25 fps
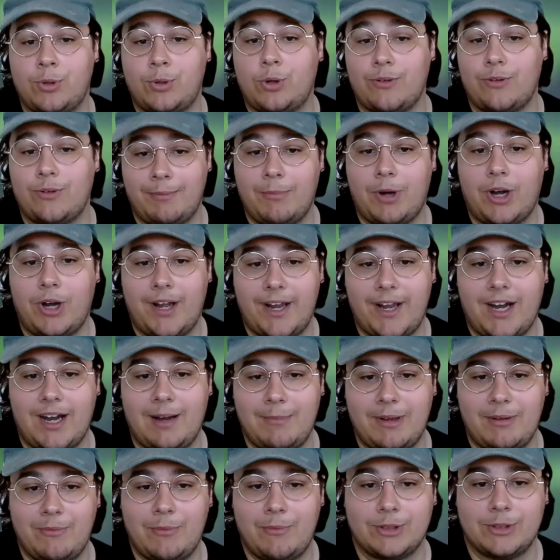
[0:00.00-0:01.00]
boring my
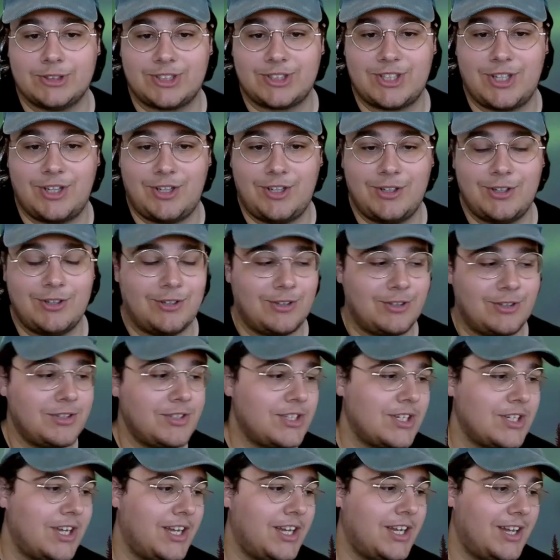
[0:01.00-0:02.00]
army was to
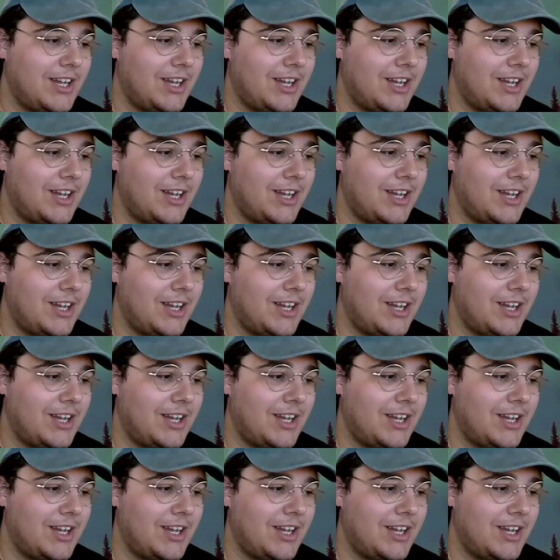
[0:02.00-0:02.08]
use,